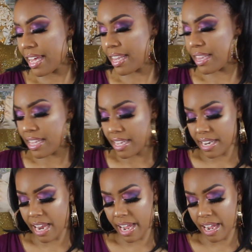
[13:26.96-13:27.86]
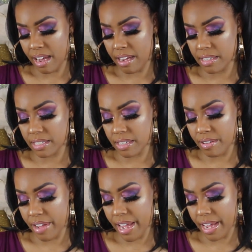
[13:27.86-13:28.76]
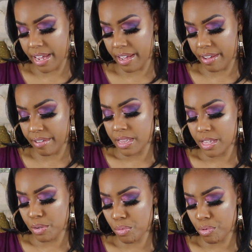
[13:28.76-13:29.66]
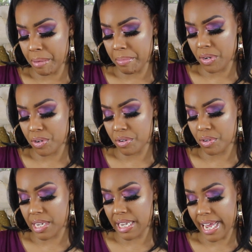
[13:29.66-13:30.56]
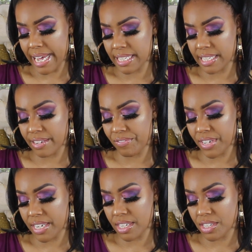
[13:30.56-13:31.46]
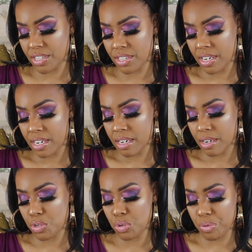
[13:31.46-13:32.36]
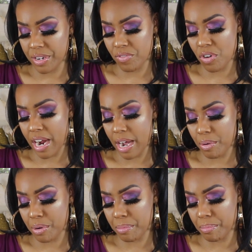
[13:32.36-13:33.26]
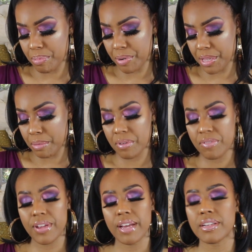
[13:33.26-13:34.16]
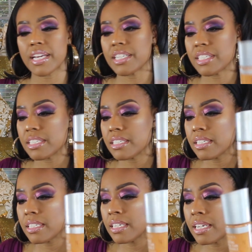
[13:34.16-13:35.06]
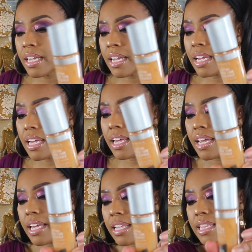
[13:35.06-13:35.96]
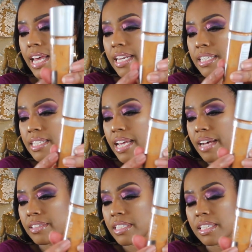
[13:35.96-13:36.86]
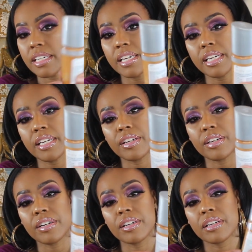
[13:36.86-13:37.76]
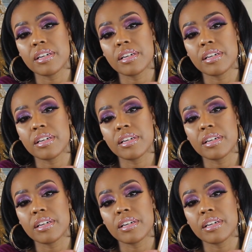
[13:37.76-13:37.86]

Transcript: And then I also have the Rimmel Lasting Finish 24 Hour Breathable Foundation. And that is down to here.